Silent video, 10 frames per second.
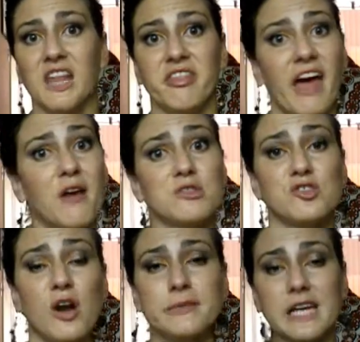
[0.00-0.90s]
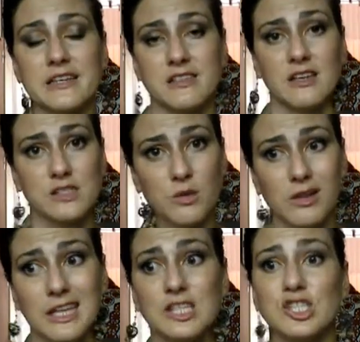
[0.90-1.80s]
and that was traumatizing. So
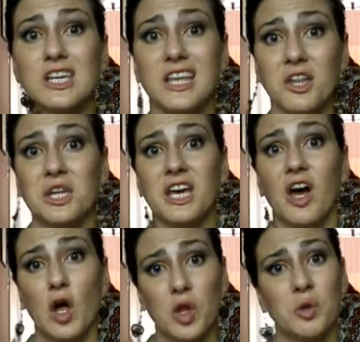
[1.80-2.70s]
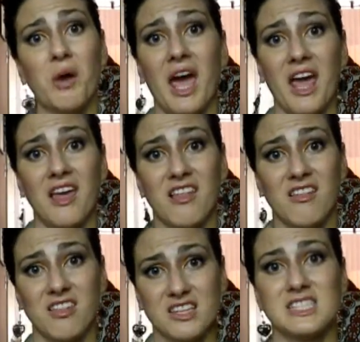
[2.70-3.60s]
at least she killed it all the way
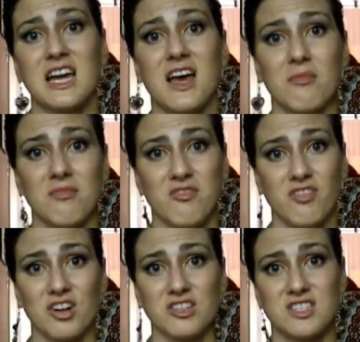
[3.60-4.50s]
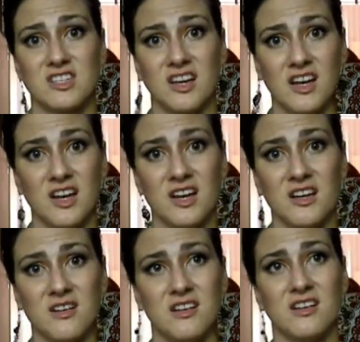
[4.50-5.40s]
this time first.
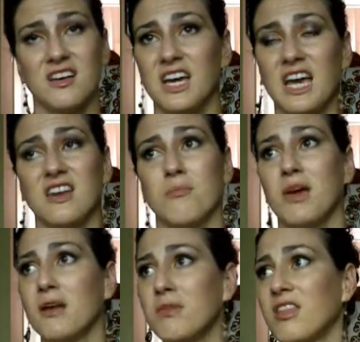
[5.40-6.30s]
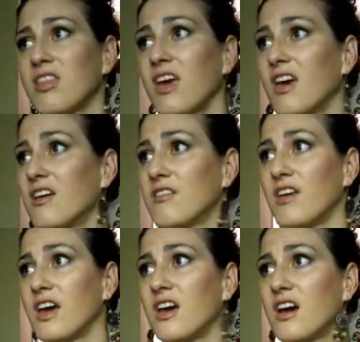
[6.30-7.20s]
And it made me think,
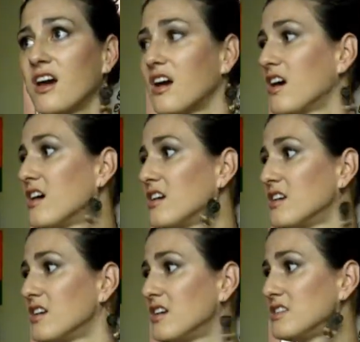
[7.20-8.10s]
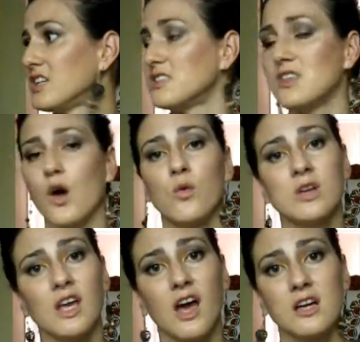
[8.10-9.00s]
like, Does
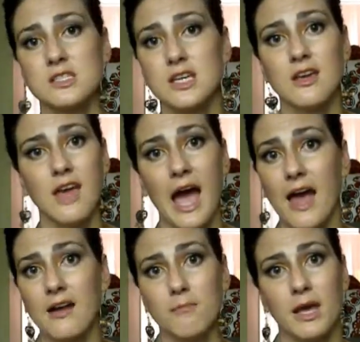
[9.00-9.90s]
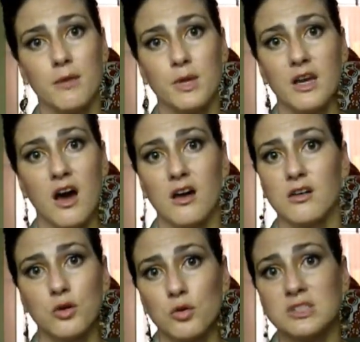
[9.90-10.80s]
owning a hunting cat make me not
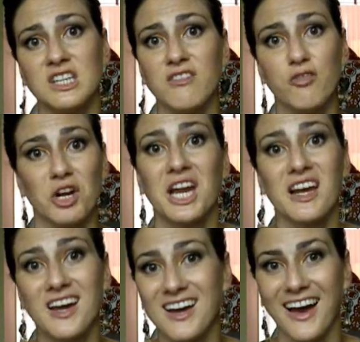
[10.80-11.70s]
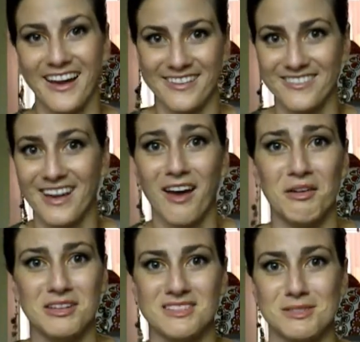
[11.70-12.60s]
cruelty-free? I don't
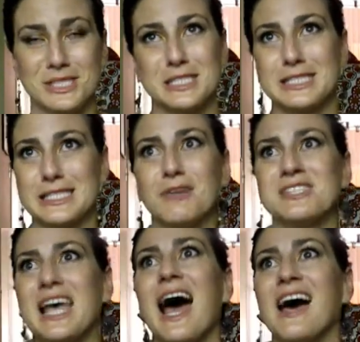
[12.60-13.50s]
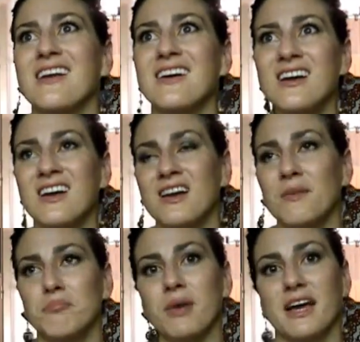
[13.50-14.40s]
know. It's just so sad.
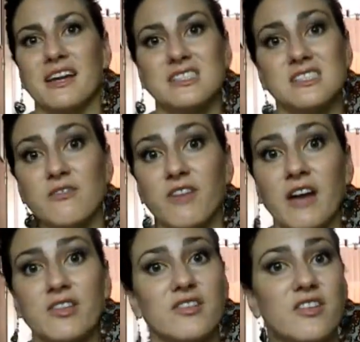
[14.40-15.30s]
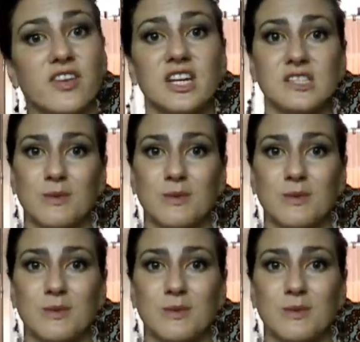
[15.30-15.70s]
But it's survival of the fittest,